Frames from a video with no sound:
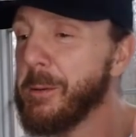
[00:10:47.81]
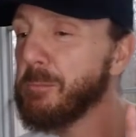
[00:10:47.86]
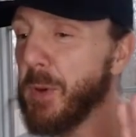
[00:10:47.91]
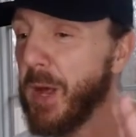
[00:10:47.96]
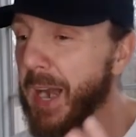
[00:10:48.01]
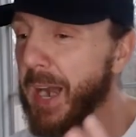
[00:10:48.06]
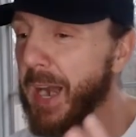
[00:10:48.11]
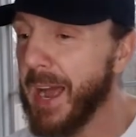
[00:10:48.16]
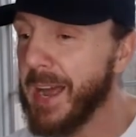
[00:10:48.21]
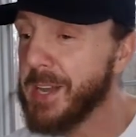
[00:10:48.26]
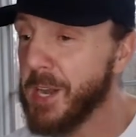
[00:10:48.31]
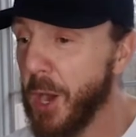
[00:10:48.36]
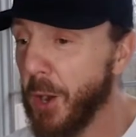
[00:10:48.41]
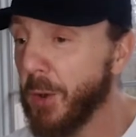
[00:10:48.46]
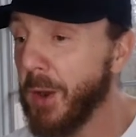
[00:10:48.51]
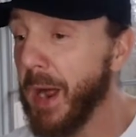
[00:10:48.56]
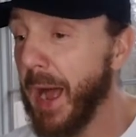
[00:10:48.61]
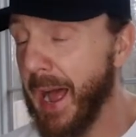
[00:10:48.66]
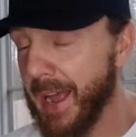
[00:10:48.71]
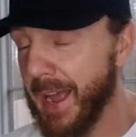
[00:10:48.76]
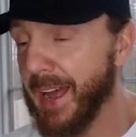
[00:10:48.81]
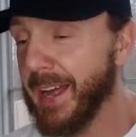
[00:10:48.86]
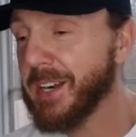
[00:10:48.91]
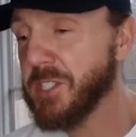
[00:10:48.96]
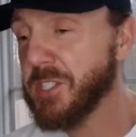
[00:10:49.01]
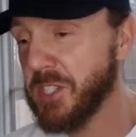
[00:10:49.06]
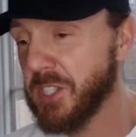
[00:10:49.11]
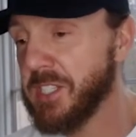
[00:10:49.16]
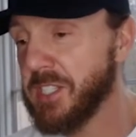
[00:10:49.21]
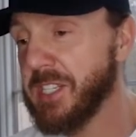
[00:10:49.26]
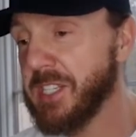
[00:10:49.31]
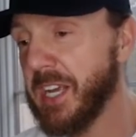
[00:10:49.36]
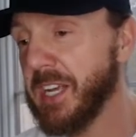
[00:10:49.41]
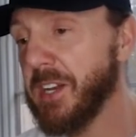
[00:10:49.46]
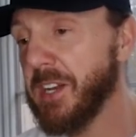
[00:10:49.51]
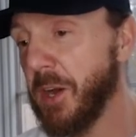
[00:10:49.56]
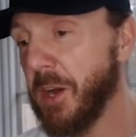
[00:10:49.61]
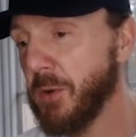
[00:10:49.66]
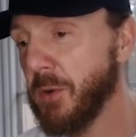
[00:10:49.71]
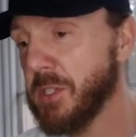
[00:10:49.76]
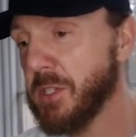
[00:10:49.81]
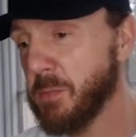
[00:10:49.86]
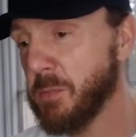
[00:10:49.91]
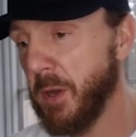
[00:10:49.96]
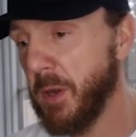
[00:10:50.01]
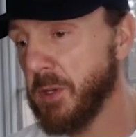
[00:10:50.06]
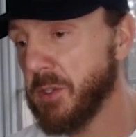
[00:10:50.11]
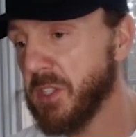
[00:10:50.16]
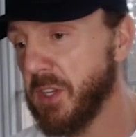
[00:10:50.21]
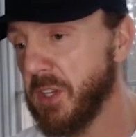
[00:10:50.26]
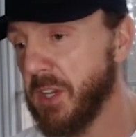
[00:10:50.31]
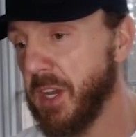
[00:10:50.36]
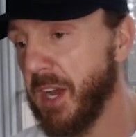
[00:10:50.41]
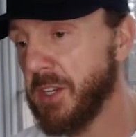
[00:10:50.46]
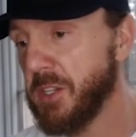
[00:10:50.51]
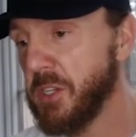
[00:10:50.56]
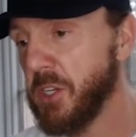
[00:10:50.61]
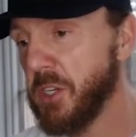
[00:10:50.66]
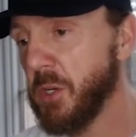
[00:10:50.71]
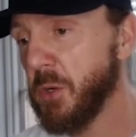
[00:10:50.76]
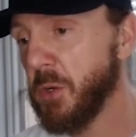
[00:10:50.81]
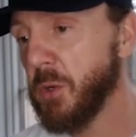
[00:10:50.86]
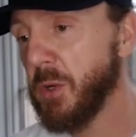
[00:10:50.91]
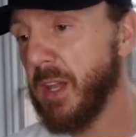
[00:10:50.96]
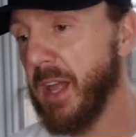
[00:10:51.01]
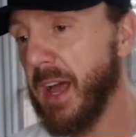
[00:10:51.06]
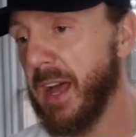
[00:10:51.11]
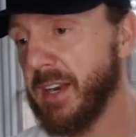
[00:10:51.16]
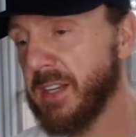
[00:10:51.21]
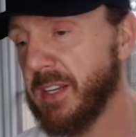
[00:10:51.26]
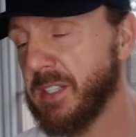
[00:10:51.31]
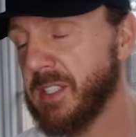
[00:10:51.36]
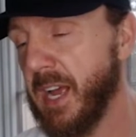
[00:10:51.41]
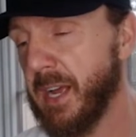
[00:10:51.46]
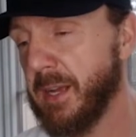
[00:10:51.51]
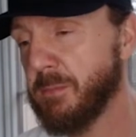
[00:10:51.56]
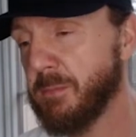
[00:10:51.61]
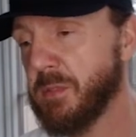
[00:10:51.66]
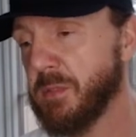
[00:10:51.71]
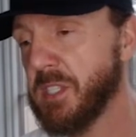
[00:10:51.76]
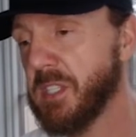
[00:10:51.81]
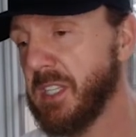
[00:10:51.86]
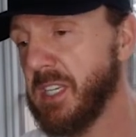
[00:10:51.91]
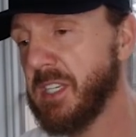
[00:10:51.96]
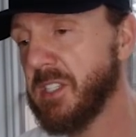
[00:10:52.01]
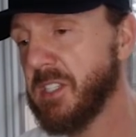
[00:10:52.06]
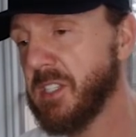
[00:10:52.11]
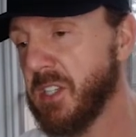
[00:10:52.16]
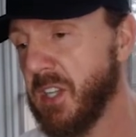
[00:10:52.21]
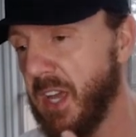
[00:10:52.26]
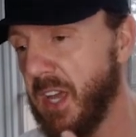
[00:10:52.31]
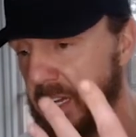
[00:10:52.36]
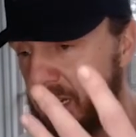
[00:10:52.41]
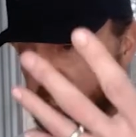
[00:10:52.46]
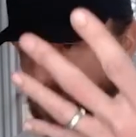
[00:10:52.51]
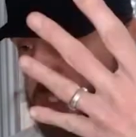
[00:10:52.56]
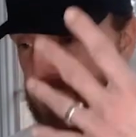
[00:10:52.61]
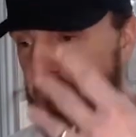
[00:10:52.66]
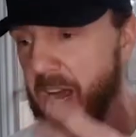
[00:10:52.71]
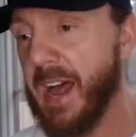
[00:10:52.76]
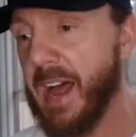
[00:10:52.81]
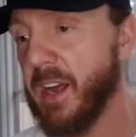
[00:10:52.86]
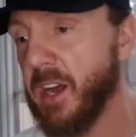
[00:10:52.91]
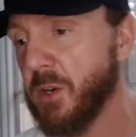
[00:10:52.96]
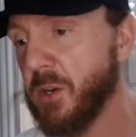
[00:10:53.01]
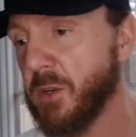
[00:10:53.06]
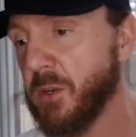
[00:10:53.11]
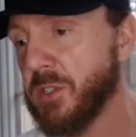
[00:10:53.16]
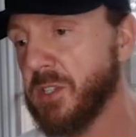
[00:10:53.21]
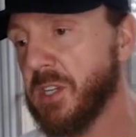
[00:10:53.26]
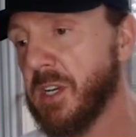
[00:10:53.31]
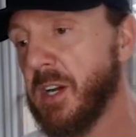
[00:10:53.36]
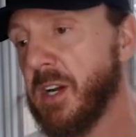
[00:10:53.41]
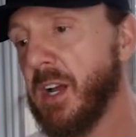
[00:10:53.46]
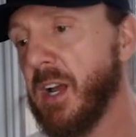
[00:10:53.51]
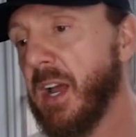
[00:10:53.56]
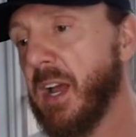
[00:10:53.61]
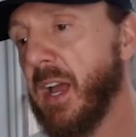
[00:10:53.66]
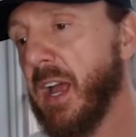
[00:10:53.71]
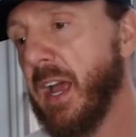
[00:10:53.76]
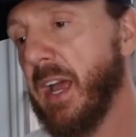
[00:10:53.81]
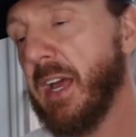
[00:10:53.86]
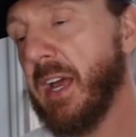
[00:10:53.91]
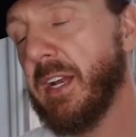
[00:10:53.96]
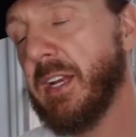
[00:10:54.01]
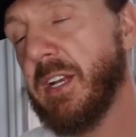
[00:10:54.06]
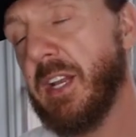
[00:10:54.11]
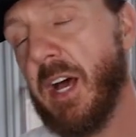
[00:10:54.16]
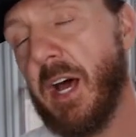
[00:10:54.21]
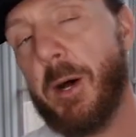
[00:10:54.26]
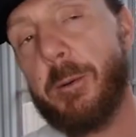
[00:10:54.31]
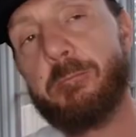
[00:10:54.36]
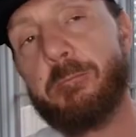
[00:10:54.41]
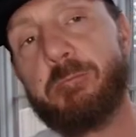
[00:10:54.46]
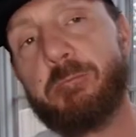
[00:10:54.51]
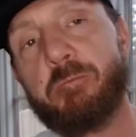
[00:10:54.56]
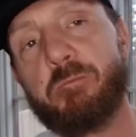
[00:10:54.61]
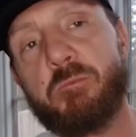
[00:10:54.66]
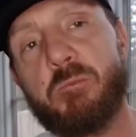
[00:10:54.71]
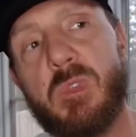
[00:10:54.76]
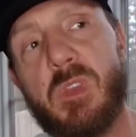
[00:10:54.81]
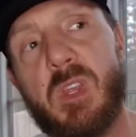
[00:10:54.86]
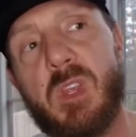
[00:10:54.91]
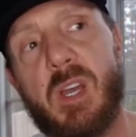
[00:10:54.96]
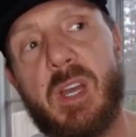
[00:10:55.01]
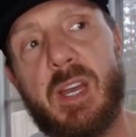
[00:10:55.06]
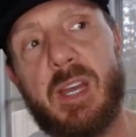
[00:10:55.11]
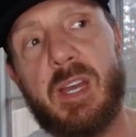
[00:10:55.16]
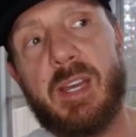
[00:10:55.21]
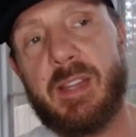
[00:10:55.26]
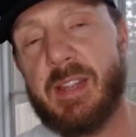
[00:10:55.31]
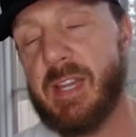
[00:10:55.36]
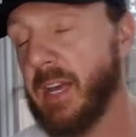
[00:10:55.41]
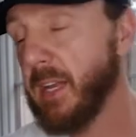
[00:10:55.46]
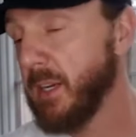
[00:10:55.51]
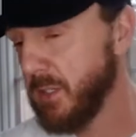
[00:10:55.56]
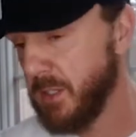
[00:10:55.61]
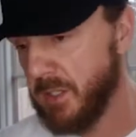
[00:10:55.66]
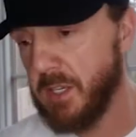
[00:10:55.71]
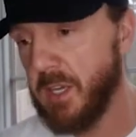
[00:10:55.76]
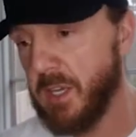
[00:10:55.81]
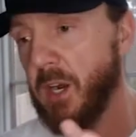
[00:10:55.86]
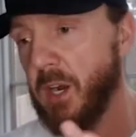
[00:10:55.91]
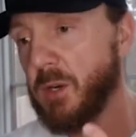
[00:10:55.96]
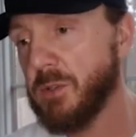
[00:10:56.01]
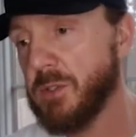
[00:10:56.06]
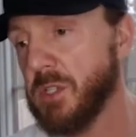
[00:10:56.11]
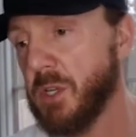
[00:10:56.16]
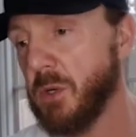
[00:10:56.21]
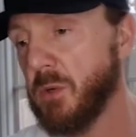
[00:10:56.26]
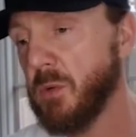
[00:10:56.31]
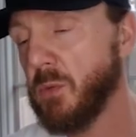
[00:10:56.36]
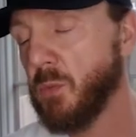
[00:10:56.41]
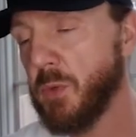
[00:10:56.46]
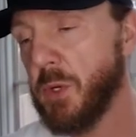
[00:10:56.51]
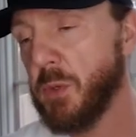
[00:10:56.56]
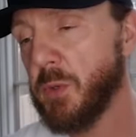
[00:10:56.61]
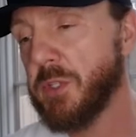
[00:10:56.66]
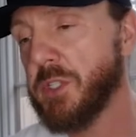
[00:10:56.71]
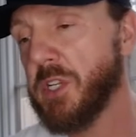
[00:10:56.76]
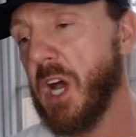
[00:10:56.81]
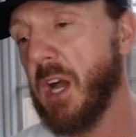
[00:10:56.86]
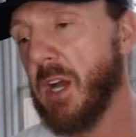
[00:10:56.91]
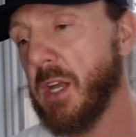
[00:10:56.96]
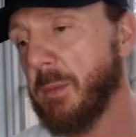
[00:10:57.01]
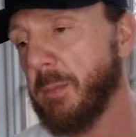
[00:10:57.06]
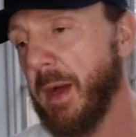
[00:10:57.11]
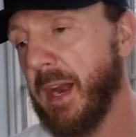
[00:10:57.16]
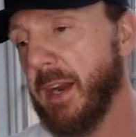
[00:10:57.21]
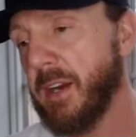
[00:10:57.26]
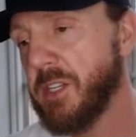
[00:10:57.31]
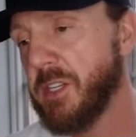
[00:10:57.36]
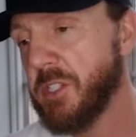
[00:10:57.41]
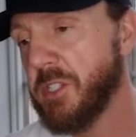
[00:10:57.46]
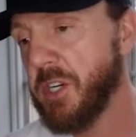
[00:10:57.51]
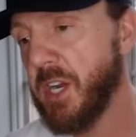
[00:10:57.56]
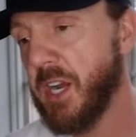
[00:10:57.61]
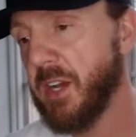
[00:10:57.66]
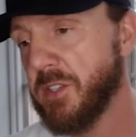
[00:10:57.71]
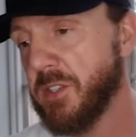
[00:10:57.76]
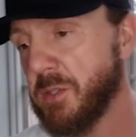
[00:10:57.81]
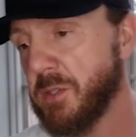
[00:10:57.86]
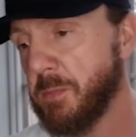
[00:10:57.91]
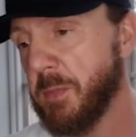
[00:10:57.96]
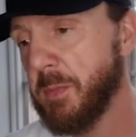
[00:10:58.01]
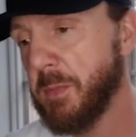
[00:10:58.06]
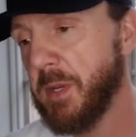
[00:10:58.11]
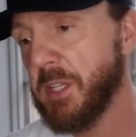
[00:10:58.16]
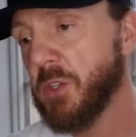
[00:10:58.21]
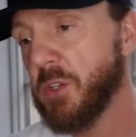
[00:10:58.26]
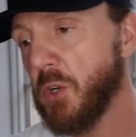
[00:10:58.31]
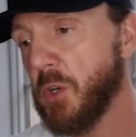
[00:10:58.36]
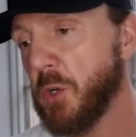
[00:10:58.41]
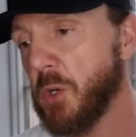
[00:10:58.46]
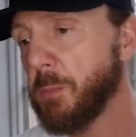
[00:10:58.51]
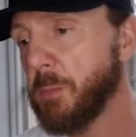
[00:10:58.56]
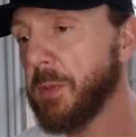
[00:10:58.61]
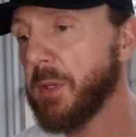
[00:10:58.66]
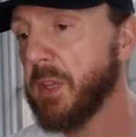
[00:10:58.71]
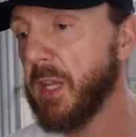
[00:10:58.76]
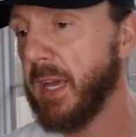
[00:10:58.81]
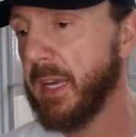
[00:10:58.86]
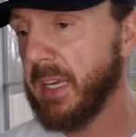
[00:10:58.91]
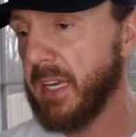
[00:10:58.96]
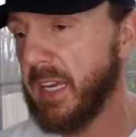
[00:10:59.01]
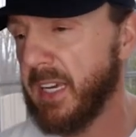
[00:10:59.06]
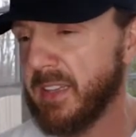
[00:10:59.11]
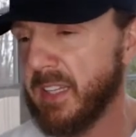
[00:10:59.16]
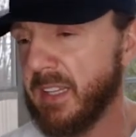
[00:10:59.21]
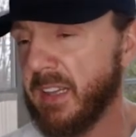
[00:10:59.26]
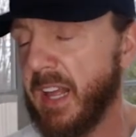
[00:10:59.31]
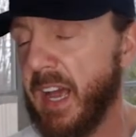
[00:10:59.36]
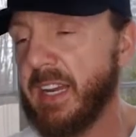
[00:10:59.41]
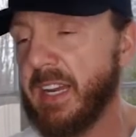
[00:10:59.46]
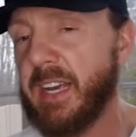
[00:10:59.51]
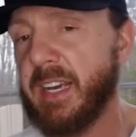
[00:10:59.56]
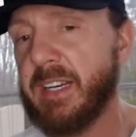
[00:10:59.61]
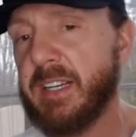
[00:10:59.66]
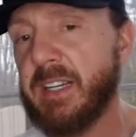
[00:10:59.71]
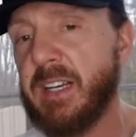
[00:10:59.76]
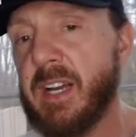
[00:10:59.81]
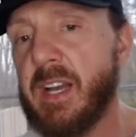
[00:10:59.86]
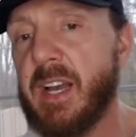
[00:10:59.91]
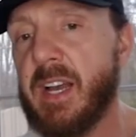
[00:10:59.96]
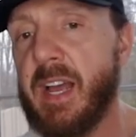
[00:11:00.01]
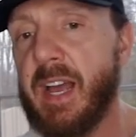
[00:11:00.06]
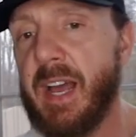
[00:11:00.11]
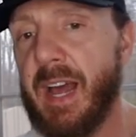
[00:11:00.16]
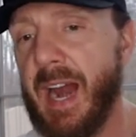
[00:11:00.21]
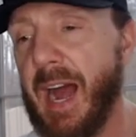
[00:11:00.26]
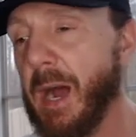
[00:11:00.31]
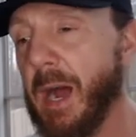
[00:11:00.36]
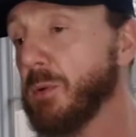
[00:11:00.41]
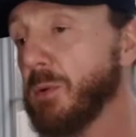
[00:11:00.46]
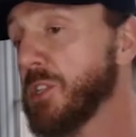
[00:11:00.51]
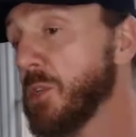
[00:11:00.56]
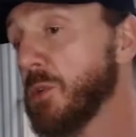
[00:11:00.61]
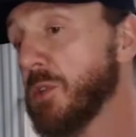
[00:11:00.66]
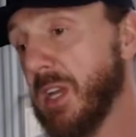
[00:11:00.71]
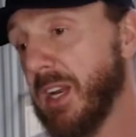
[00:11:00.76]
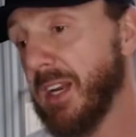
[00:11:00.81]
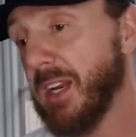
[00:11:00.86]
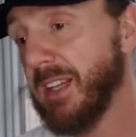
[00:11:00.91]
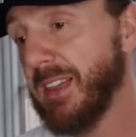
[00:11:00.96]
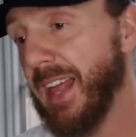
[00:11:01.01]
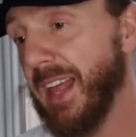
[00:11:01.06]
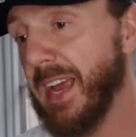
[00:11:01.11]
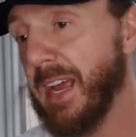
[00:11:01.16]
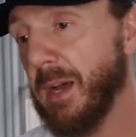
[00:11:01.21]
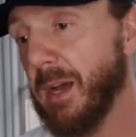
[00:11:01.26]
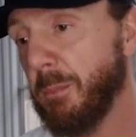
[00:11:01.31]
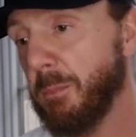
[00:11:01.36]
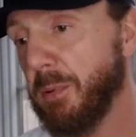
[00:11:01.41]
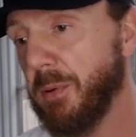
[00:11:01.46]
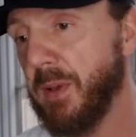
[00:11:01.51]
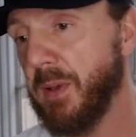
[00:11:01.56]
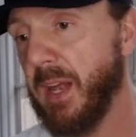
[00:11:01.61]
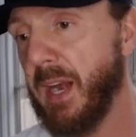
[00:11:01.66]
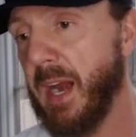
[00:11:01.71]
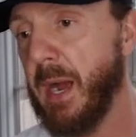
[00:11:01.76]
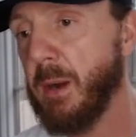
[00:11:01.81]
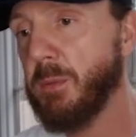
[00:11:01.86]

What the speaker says: But I honestly did notice mostly on you a lot of times in these like shadows, and then so we were talking about it at JL Smith Group and like getting the lighting, and I was using a lamp, and